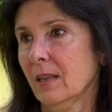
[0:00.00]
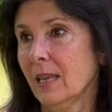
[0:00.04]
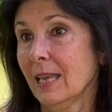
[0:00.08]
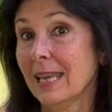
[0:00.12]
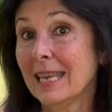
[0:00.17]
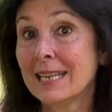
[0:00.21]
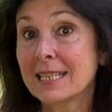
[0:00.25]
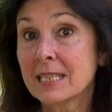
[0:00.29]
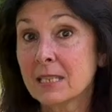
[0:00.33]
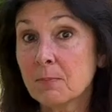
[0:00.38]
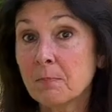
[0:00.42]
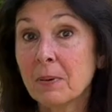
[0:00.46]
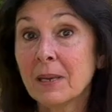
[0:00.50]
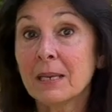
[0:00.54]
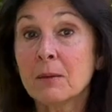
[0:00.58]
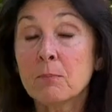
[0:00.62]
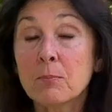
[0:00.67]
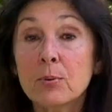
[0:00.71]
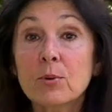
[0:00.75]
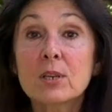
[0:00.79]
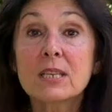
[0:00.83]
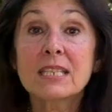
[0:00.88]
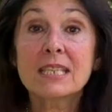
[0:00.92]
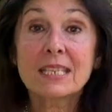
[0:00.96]
It's been
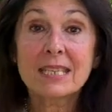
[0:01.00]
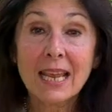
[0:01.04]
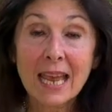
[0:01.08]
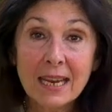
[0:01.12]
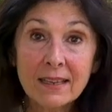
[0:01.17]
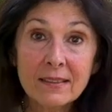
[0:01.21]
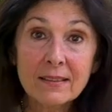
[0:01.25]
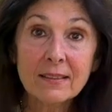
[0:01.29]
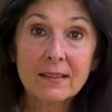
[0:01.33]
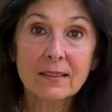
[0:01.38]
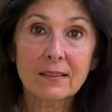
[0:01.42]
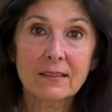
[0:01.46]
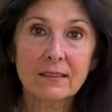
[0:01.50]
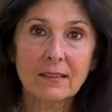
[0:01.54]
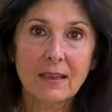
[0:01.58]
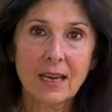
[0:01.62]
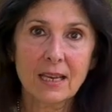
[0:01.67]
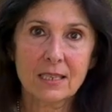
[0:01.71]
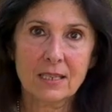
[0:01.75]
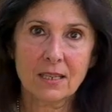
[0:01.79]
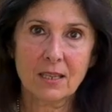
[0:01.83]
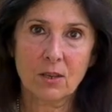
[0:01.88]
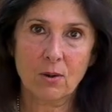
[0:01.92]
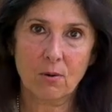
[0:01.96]
presented
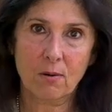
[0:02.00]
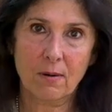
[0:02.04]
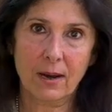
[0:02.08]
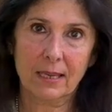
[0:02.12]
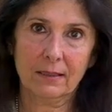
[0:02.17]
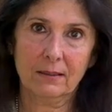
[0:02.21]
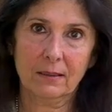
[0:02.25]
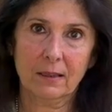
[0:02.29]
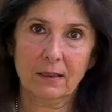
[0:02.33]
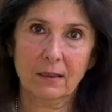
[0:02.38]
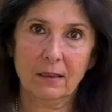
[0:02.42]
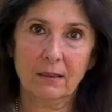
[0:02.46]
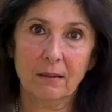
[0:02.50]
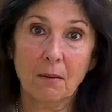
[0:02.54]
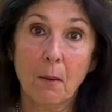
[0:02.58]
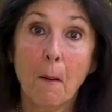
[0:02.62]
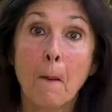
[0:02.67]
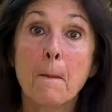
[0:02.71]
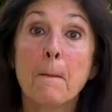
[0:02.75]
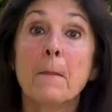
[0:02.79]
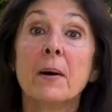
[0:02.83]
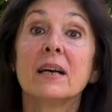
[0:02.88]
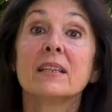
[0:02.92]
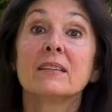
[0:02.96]
as theoretical,
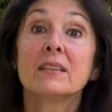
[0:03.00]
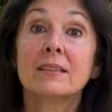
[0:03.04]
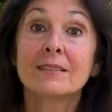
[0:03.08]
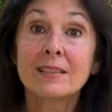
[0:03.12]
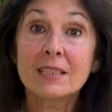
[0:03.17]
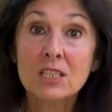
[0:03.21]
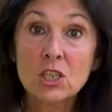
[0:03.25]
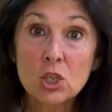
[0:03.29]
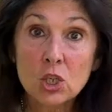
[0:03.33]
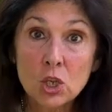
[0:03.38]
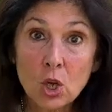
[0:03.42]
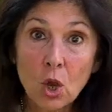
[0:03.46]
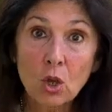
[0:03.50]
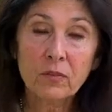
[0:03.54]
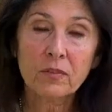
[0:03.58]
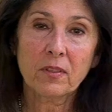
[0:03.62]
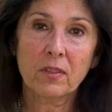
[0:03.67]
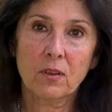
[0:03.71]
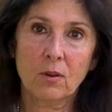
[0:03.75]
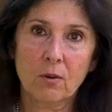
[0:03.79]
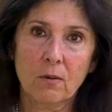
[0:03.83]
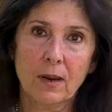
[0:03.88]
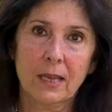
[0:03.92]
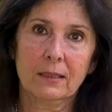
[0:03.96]
but it is not
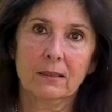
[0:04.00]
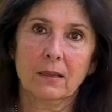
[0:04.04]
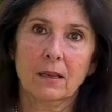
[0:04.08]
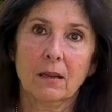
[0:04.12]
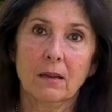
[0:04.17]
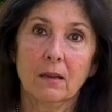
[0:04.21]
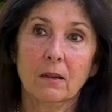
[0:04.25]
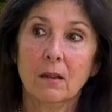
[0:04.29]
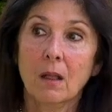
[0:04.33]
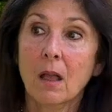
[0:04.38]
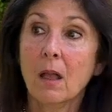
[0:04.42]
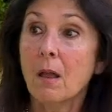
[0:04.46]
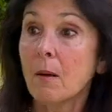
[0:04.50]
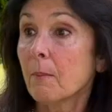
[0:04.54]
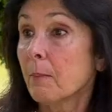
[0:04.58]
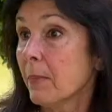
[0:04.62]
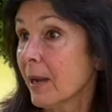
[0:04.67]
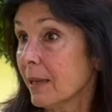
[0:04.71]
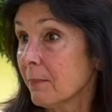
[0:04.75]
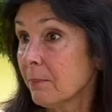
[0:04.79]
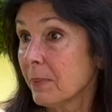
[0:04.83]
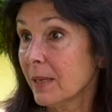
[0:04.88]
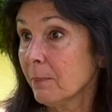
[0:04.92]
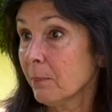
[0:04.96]
theoretical
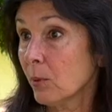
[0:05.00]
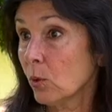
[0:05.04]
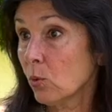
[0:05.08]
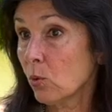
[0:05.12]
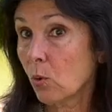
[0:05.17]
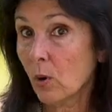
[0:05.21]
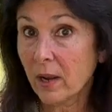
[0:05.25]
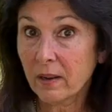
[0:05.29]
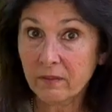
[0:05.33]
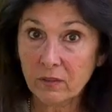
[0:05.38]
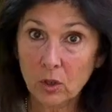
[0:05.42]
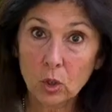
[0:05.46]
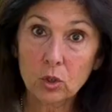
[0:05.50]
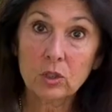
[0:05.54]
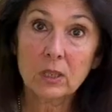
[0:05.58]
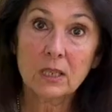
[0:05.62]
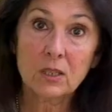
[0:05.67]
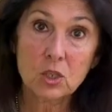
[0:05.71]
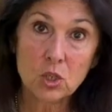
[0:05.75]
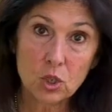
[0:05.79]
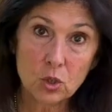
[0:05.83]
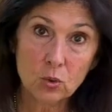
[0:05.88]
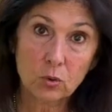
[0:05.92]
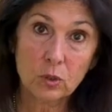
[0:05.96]
by people who have not
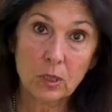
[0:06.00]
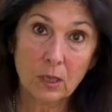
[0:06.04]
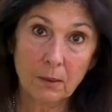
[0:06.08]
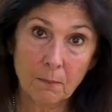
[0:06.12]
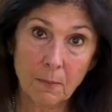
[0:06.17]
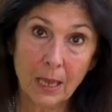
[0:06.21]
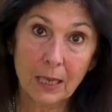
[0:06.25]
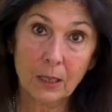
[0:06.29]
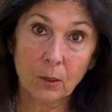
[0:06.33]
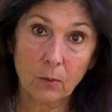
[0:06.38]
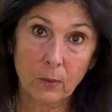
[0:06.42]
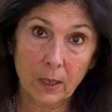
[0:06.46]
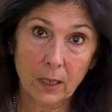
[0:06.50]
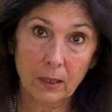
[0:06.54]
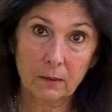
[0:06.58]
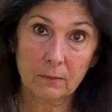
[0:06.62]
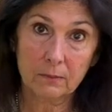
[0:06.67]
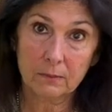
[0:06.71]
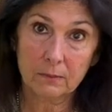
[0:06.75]
understood him anyway.